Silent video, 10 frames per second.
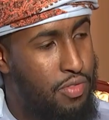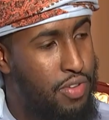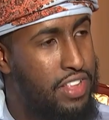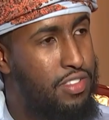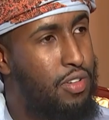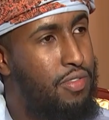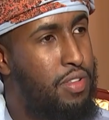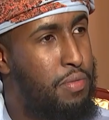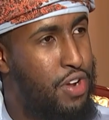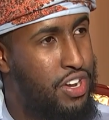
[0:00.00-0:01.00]
rates
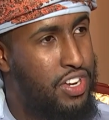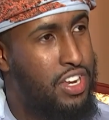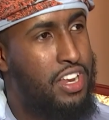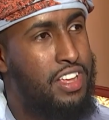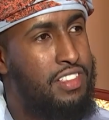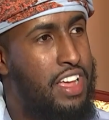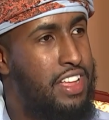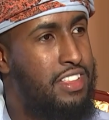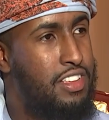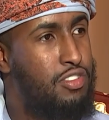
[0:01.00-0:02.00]
of depression and
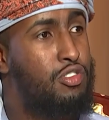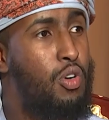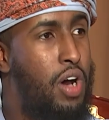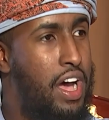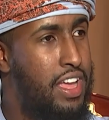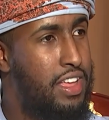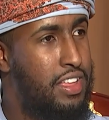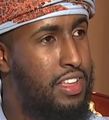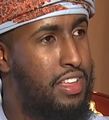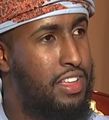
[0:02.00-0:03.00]
anxiety is so high.
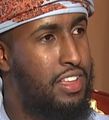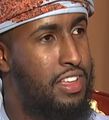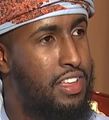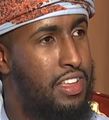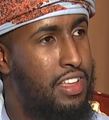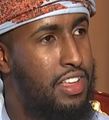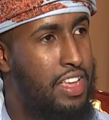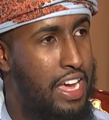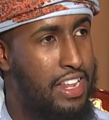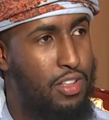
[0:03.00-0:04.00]

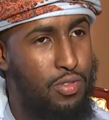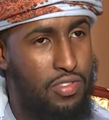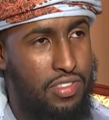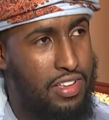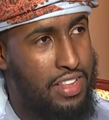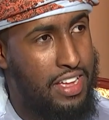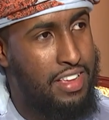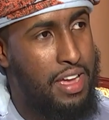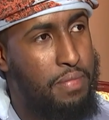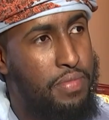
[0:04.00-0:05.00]

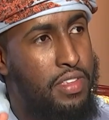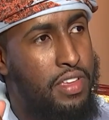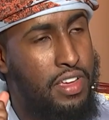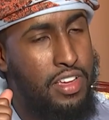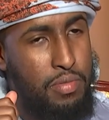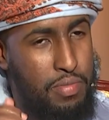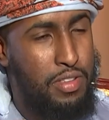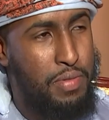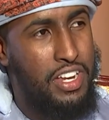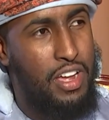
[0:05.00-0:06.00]
That time,
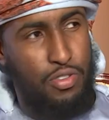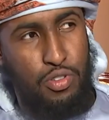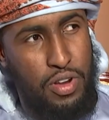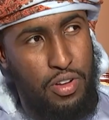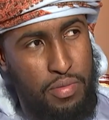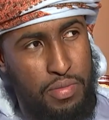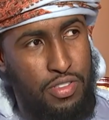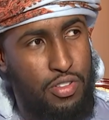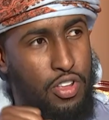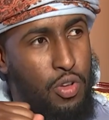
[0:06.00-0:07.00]
especially I was doing it
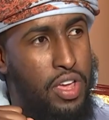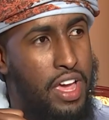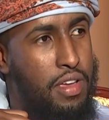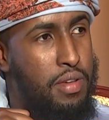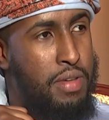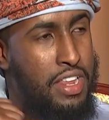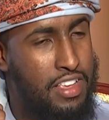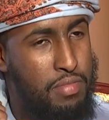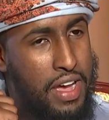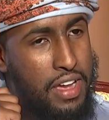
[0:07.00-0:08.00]
based on the UK many
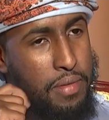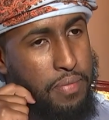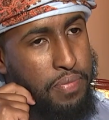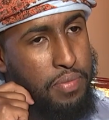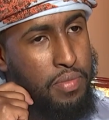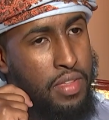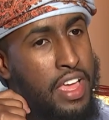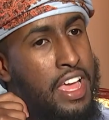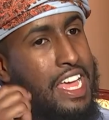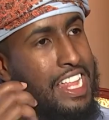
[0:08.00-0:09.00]
years back.
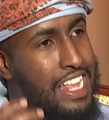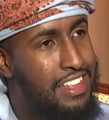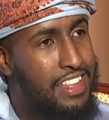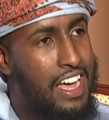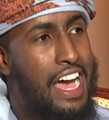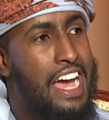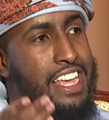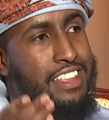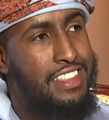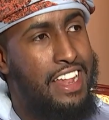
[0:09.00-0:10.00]
That's the
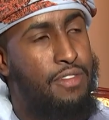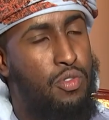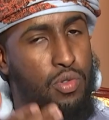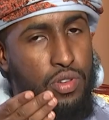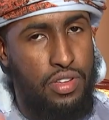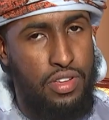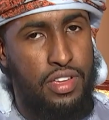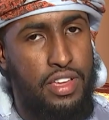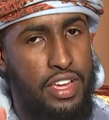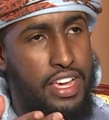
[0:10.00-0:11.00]
highest level
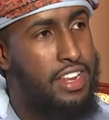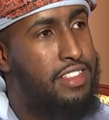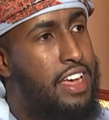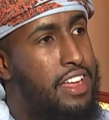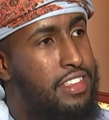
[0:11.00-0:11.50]
it is